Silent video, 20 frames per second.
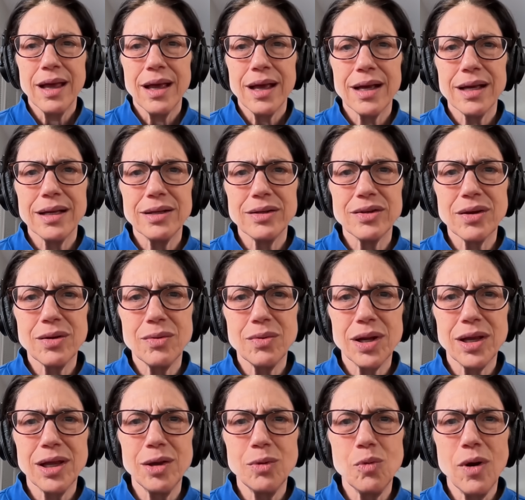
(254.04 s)
And so
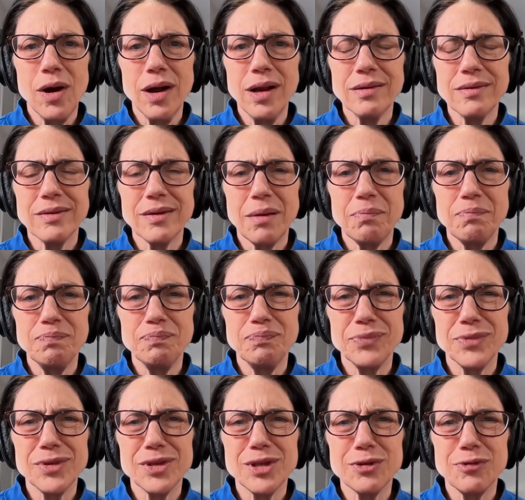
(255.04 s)
he winds up
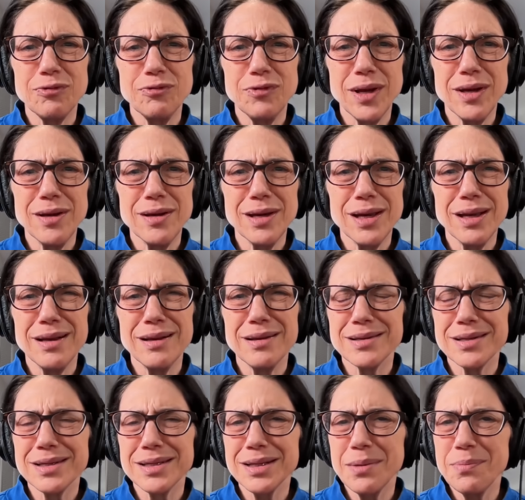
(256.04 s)
defending
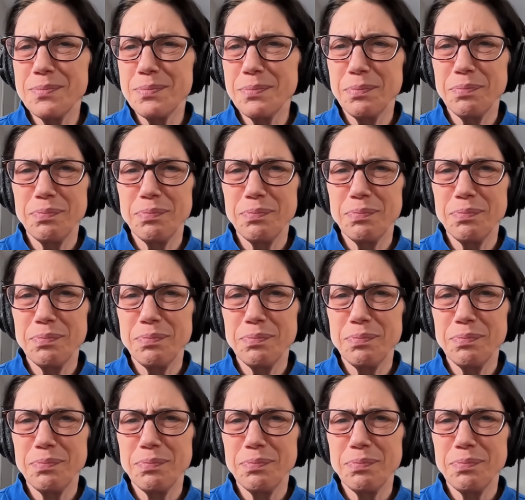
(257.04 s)
some